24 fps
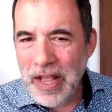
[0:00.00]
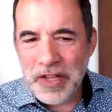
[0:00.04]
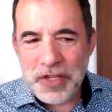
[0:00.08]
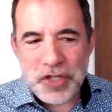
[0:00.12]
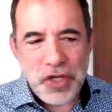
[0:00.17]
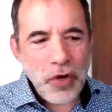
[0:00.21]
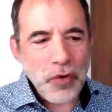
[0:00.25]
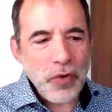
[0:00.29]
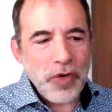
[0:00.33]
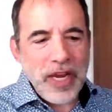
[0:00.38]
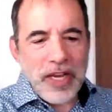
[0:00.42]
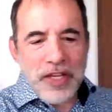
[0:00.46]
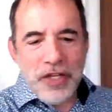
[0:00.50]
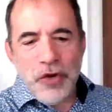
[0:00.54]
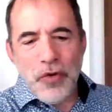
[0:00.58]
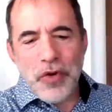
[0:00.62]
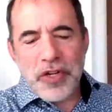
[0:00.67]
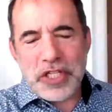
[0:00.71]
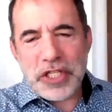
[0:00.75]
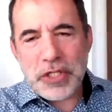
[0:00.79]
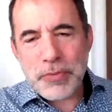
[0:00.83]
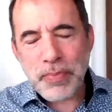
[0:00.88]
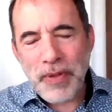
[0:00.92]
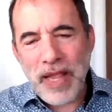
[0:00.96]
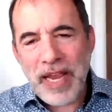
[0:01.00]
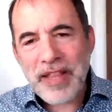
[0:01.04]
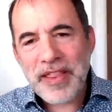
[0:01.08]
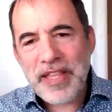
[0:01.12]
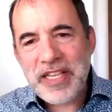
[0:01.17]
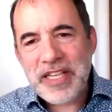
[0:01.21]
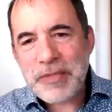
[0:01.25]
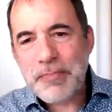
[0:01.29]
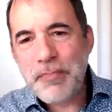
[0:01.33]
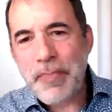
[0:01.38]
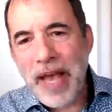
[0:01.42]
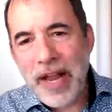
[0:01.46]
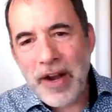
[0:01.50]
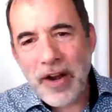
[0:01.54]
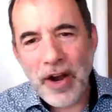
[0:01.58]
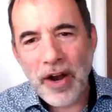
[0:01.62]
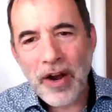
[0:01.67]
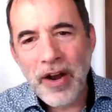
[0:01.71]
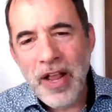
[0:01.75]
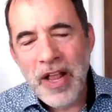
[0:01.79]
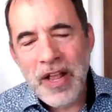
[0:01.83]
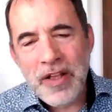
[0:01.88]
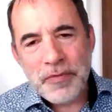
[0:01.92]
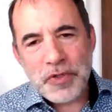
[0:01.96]
So can you explain this
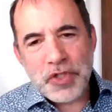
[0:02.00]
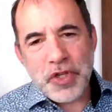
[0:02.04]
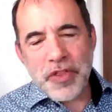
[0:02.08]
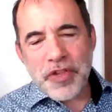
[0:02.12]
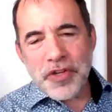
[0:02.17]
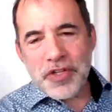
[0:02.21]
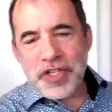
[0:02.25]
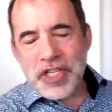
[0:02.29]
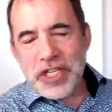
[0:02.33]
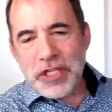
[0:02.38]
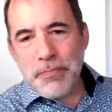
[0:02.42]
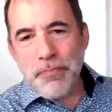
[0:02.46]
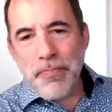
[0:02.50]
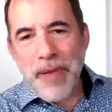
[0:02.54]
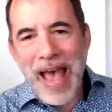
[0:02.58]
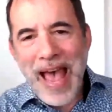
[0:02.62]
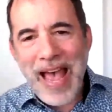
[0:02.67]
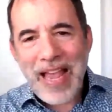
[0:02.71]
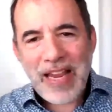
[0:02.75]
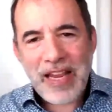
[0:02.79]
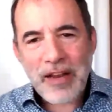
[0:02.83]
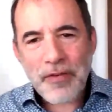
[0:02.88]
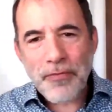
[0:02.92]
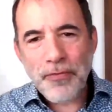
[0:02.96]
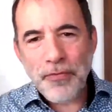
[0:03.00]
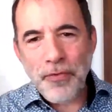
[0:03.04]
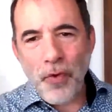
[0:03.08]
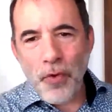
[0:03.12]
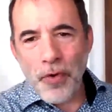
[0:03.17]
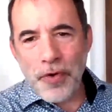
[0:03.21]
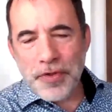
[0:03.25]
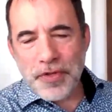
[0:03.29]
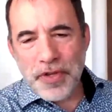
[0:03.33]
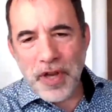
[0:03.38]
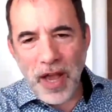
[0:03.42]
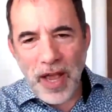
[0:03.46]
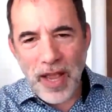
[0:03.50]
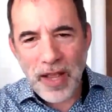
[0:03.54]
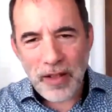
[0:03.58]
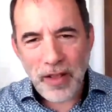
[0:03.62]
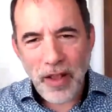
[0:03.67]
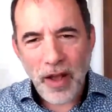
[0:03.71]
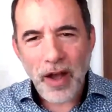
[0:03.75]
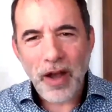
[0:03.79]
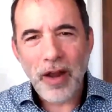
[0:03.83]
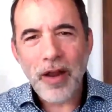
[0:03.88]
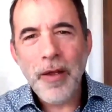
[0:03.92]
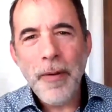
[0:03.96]
better? So there's this back and forth
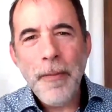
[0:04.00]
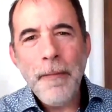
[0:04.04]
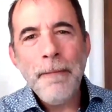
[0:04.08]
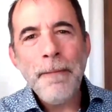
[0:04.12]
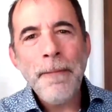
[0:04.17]
dialogue.